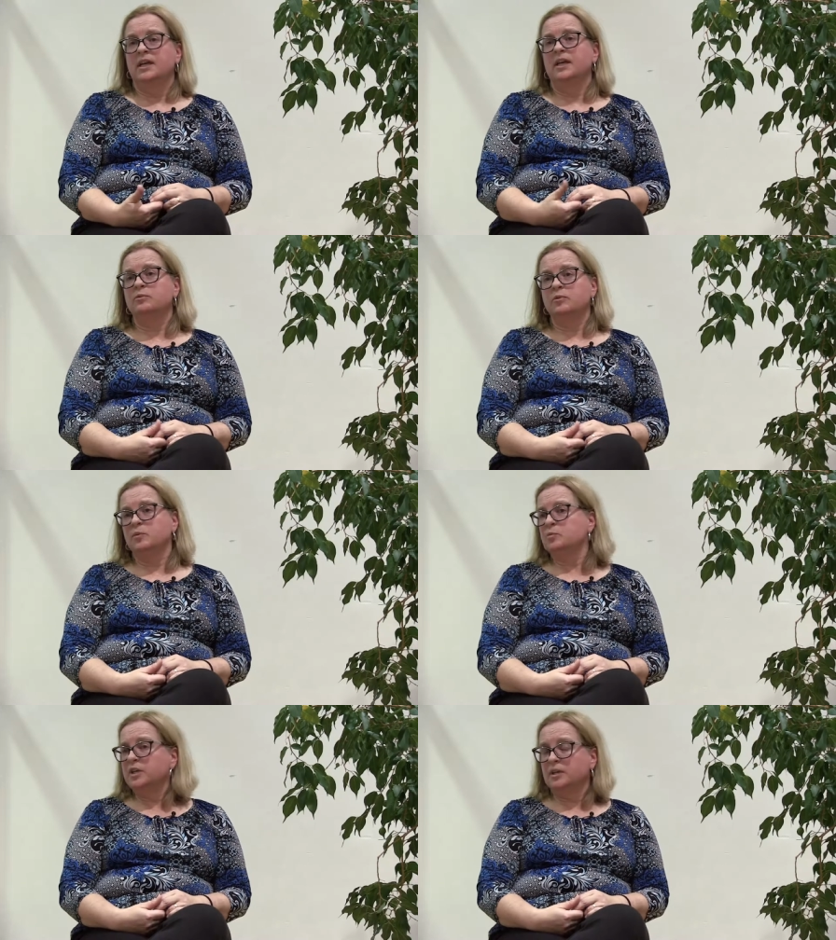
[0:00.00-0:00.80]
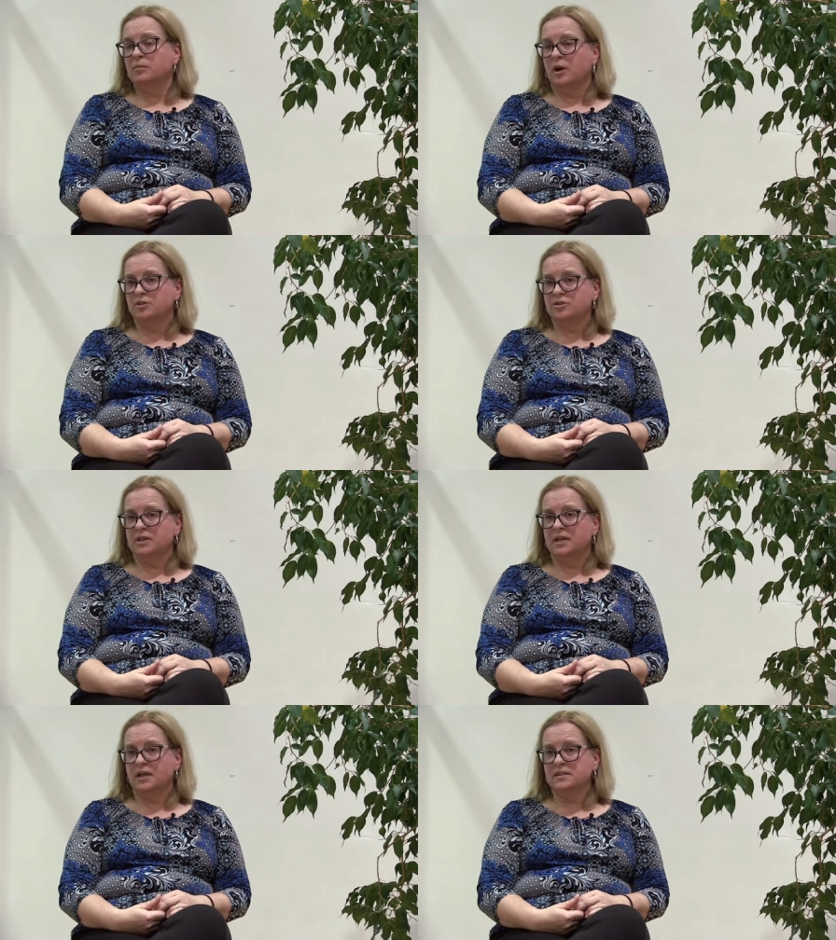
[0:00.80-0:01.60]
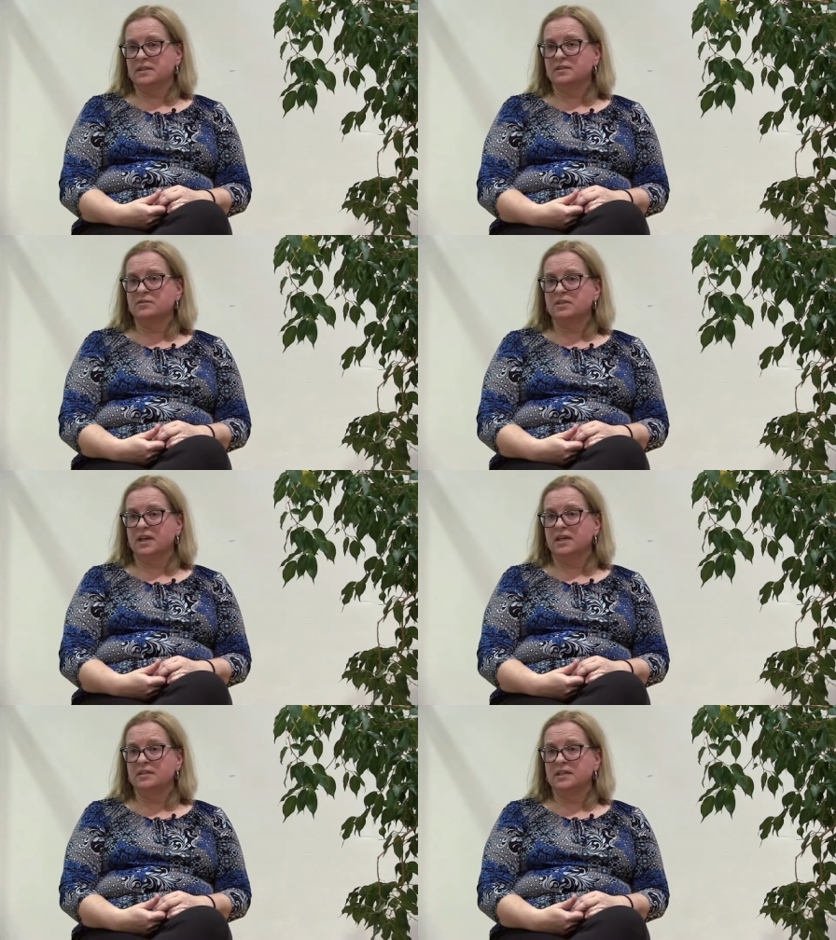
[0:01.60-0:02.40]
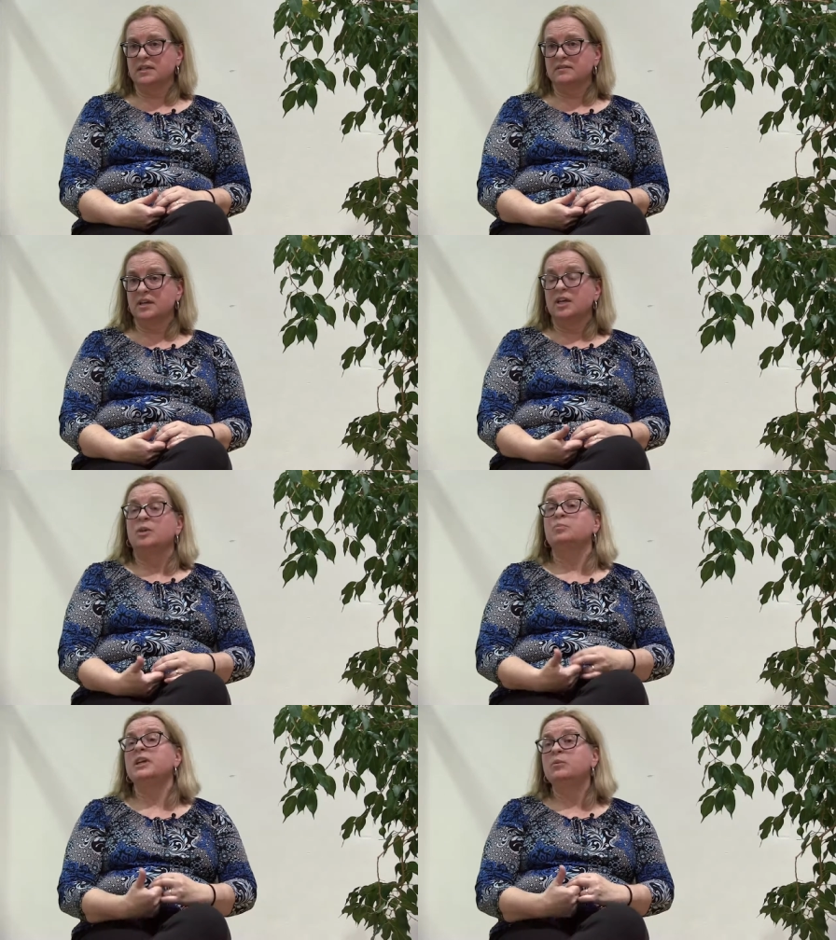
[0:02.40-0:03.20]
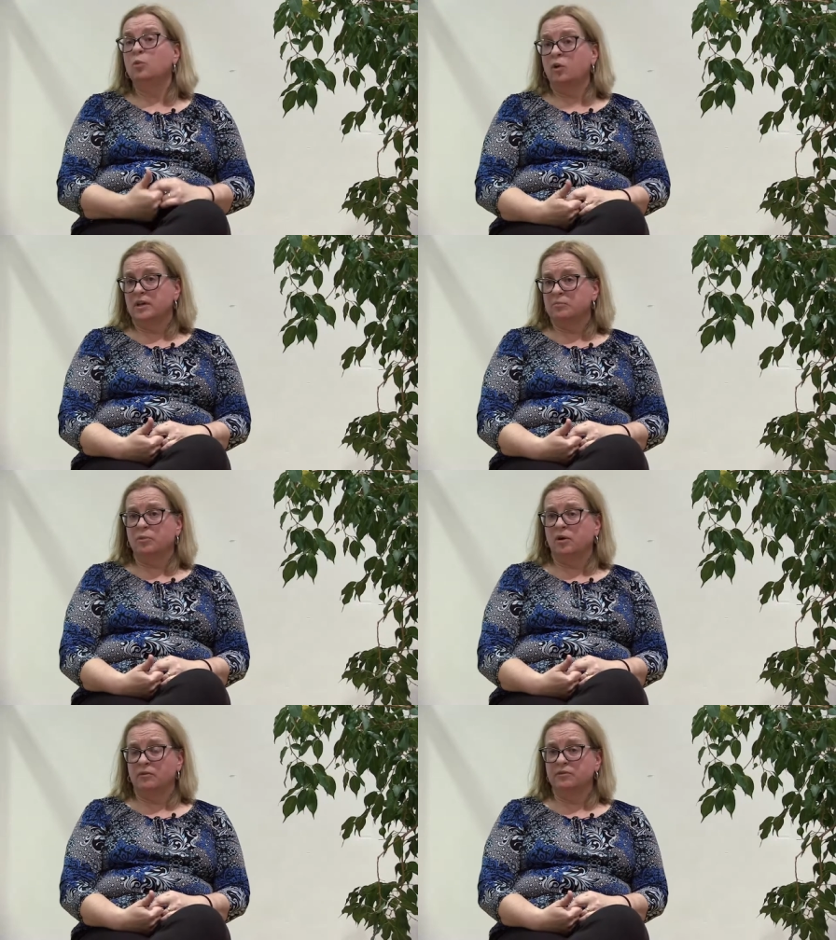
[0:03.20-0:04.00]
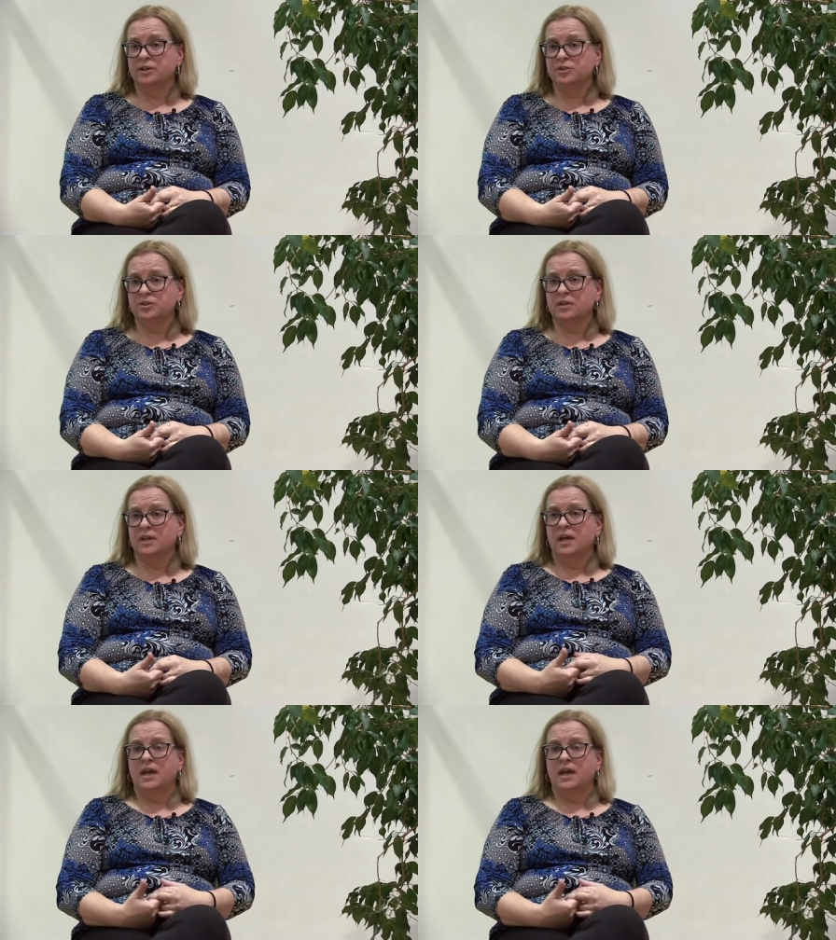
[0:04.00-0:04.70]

in women being marginalized in societies, being more impoverished,